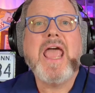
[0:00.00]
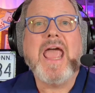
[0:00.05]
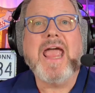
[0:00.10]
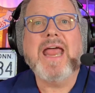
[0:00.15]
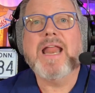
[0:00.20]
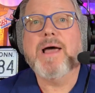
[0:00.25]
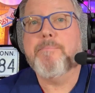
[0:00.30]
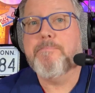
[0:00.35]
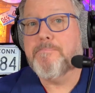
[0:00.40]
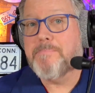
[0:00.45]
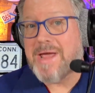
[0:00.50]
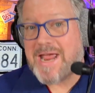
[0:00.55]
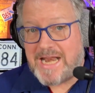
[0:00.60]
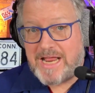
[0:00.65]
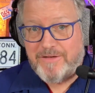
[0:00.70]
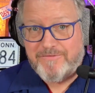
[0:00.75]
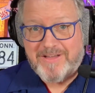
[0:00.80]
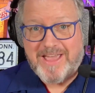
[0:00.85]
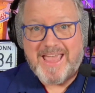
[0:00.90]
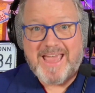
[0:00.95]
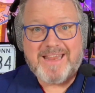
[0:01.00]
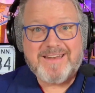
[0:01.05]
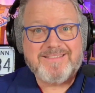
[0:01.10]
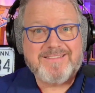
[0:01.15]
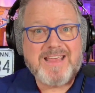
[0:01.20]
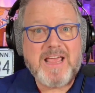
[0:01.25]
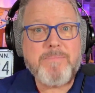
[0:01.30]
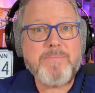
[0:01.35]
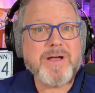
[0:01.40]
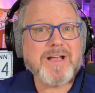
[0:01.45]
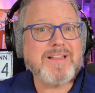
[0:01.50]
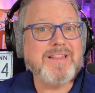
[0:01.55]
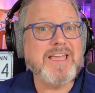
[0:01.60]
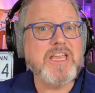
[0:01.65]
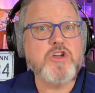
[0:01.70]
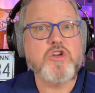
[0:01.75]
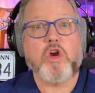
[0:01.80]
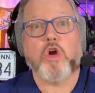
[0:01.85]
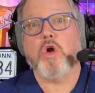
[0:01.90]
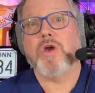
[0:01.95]
In a minivan, typically
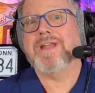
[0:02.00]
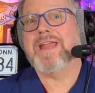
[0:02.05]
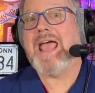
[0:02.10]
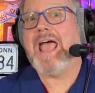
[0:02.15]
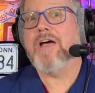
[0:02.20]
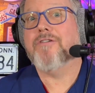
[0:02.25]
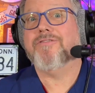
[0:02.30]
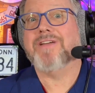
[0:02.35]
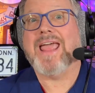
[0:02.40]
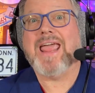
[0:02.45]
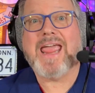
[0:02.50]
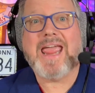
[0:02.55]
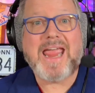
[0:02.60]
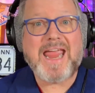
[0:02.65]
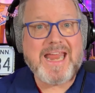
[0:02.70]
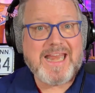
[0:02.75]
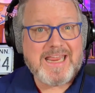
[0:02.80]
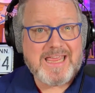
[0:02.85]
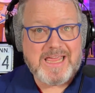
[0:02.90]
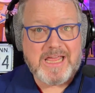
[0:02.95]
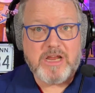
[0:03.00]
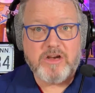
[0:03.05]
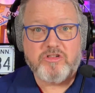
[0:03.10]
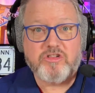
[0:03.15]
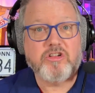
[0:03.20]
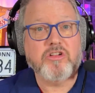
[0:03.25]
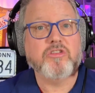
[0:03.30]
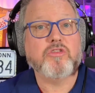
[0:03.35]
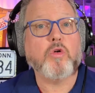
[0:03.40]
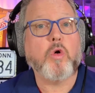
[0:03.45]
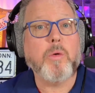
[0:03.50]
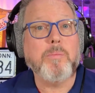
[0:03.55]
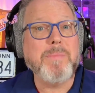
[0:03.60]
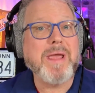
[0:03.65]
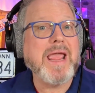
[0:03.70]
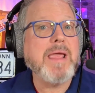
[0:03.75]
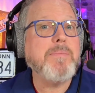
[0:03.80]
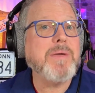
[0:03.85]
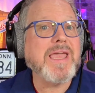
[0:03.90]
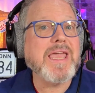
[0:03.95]
you're going to have 80 inches or
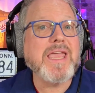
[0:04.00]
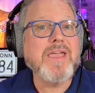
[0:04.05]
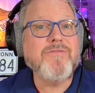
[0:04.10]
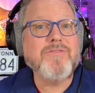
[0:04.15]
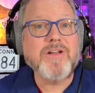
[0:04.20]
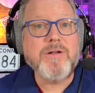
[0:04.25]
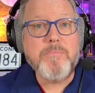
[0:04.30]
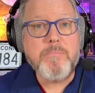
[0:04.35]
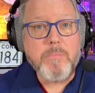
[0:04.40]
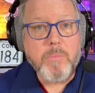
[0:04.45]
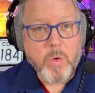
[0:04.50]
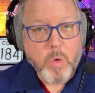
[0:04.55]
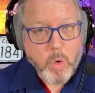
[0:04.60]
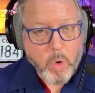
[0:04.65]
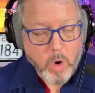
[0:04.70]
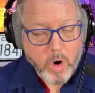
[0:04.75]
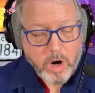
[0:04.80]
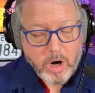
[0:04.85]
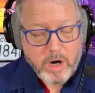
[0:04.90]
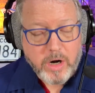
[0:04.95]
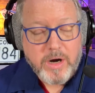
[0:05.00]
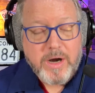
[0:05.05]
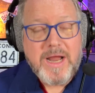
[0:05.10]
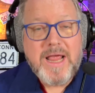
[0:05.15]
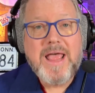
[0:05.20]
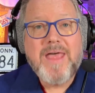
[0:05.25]
maybe even more.